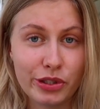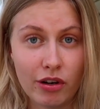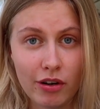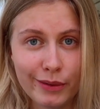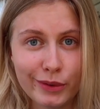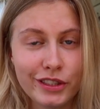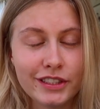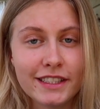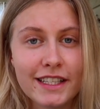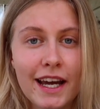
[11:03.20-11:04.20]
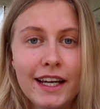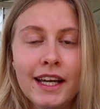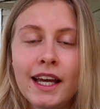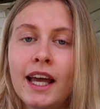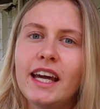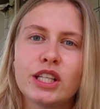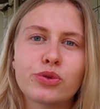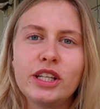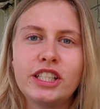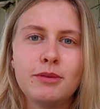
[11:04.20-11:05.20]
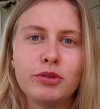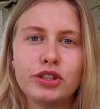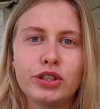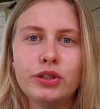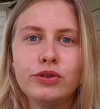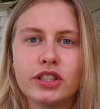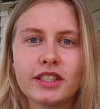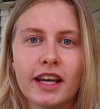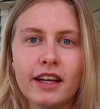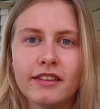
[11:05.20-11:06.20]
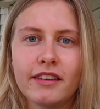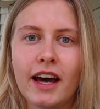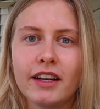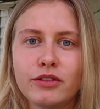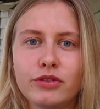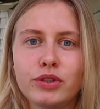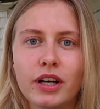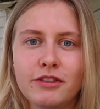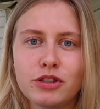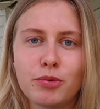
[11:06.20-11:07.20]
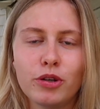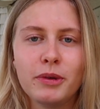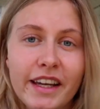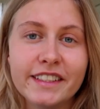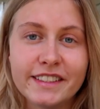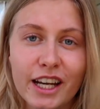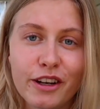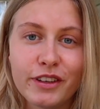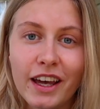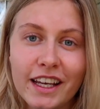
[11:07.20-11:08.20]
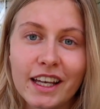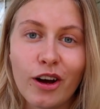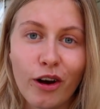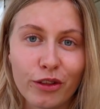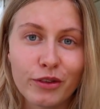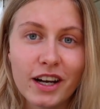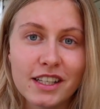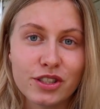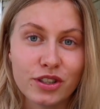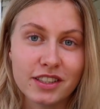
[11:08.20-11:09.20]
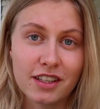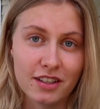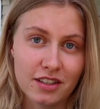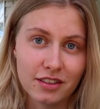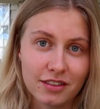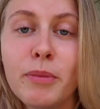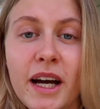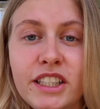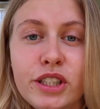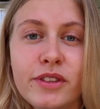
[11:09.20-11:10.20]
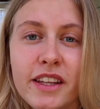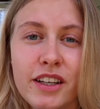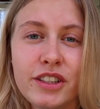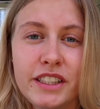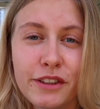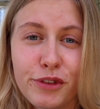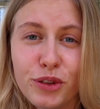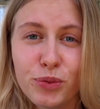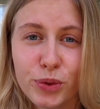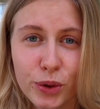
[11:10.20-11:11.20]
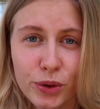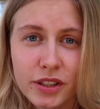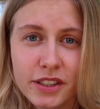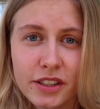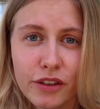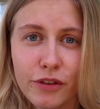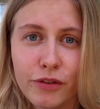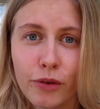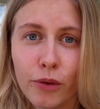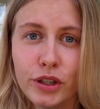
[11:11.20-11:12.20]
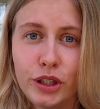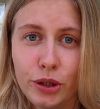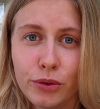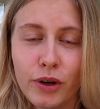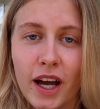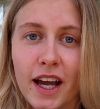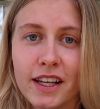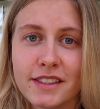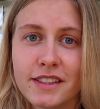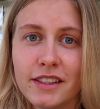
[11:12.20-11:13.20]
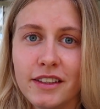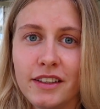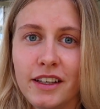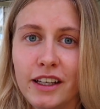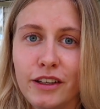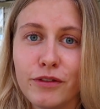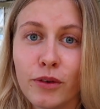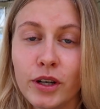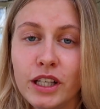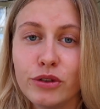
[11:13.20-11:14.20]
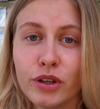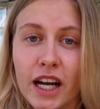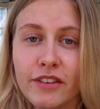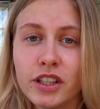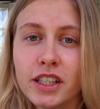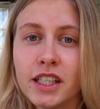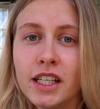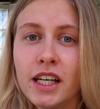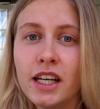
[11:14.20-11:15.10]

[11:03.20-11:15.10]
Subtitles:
was a hard word to say. And it's way cheaper to just get that driver's permit instead of getting an authorized translation. Mind you that there are different rules for you as a foreign driver